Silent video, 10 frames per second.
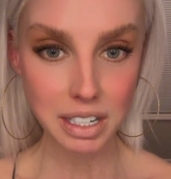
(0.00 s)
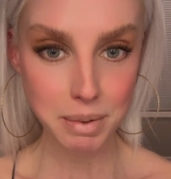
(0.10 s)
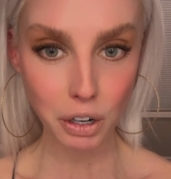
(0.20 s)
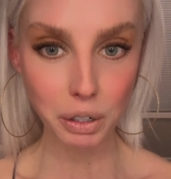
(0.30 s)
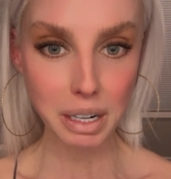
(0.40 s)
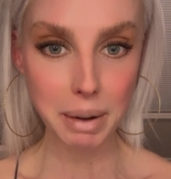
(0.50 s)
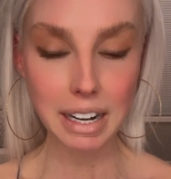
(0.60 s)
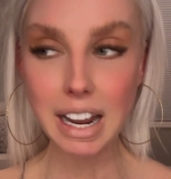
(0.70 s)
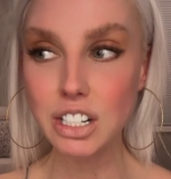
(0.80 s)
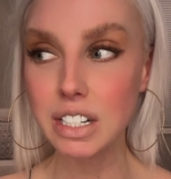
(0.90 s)
mail created by an
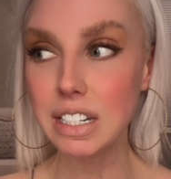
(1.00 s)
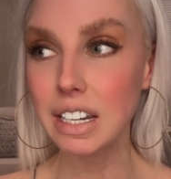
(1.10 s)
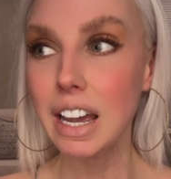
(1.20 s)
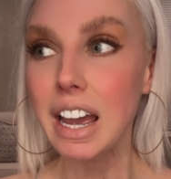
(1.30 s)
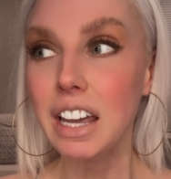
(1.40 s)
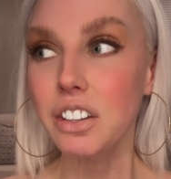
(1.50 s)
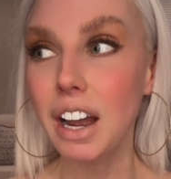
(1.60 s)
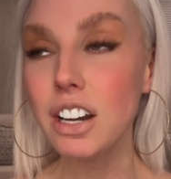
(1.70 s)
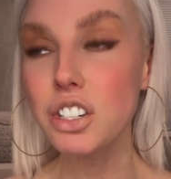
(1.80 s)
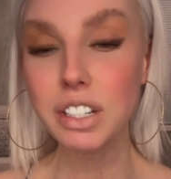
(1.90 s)
agency.
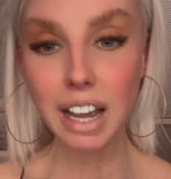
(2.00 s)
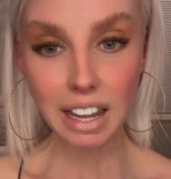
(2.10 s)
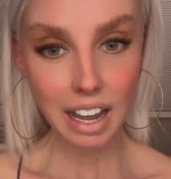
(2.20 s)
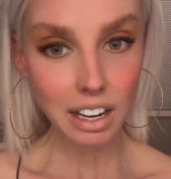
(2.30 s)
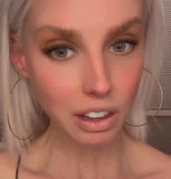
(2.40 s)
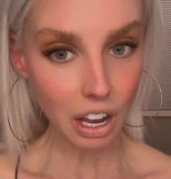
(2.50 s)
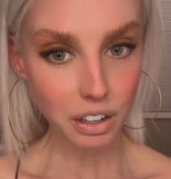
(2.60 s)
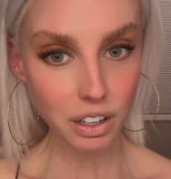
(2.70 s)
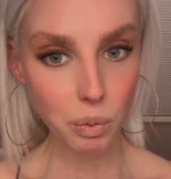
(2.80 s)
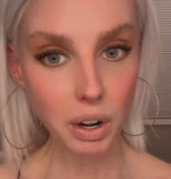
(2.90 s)
I like a lot of
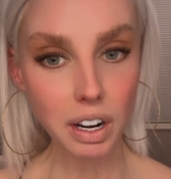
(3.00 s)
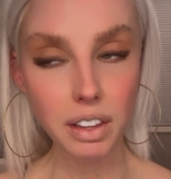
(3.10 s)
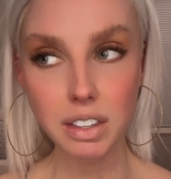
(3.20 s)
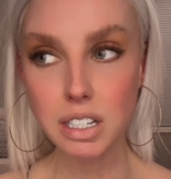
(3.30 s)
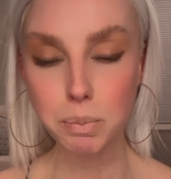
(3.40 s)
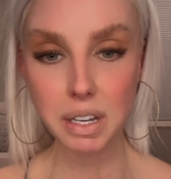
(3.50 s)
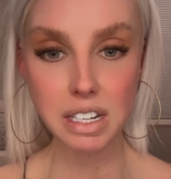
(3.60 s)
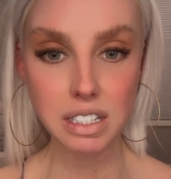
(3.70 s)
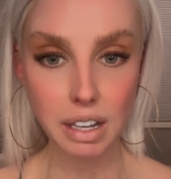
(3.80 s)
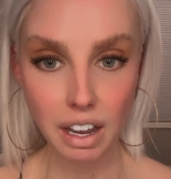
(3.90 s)
their work. This
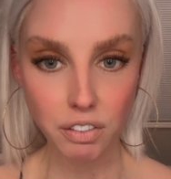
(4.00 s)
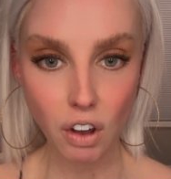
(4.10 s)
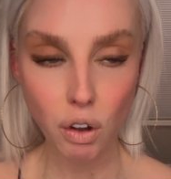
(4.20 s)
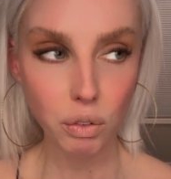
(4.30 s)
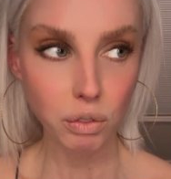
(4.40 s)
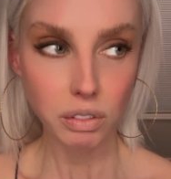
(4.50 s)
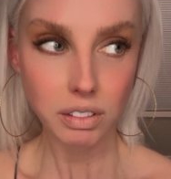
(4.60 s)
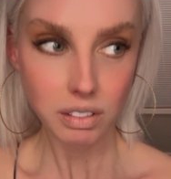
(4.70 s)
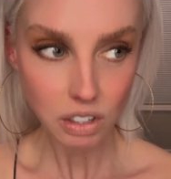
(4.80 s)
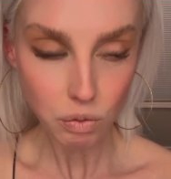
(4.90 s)
piece I felt
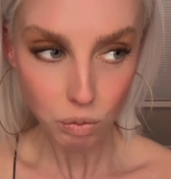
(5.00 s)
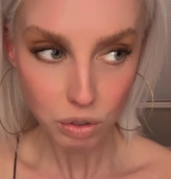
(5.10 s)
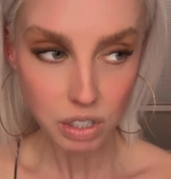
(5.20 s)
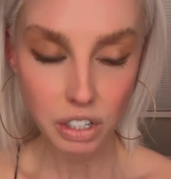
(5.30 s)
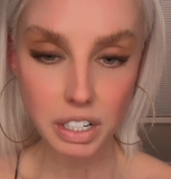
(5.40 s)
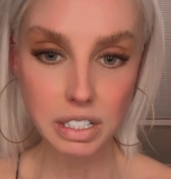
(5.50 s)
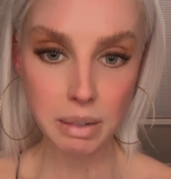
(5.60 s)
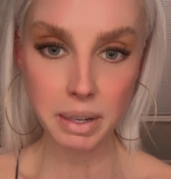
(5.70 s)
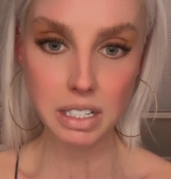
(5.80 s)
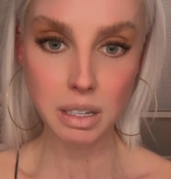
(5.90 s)
seriously
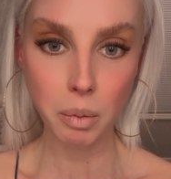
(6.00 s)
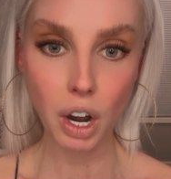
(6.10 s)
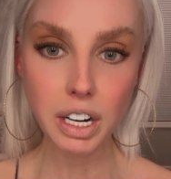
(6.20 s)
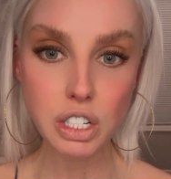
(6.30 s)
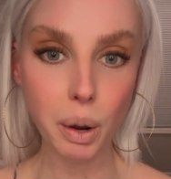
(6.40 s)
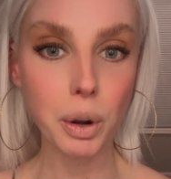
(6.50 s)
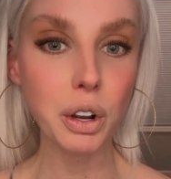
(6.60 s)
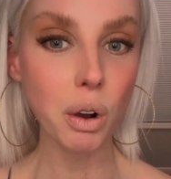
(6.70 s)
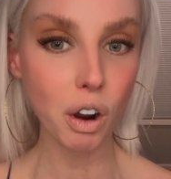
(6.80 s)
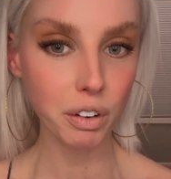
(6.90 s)
missed the mark, and so I want to
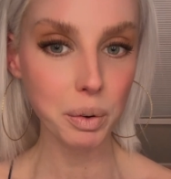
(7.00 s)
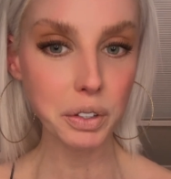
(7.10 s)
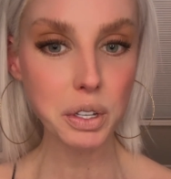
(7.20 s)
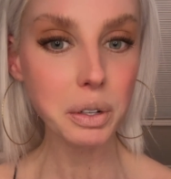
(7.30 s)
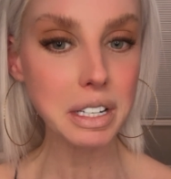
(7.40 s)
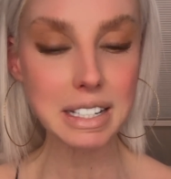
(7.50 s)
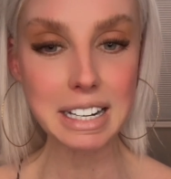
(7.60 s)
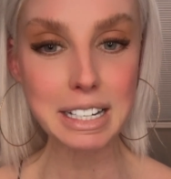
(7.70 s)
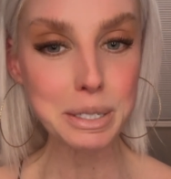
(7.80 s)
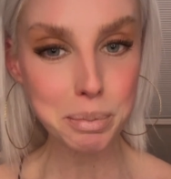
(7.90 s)
go over it with you because it
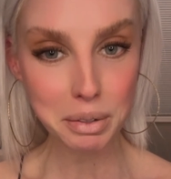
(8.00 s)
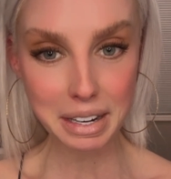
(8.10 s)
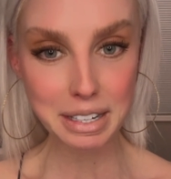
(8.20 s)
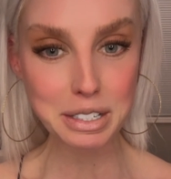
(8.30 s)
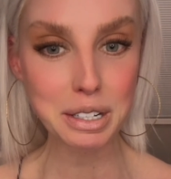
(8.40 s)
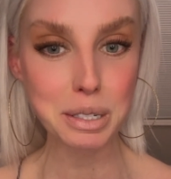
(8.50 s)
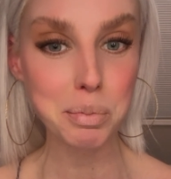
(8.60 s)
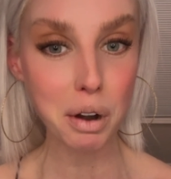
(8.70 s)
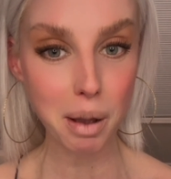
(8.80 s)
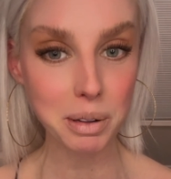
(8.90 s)
explains this
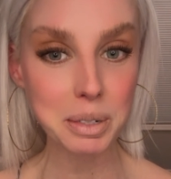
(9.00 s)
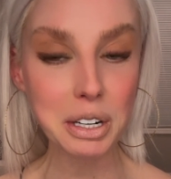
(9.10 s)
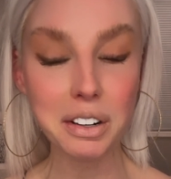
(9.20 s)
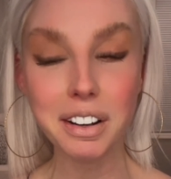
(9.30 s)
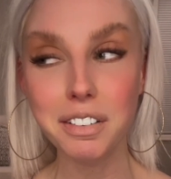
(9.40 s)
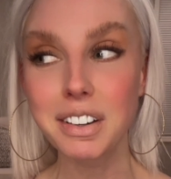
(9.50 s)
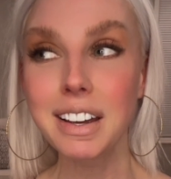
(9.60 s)
problem here of,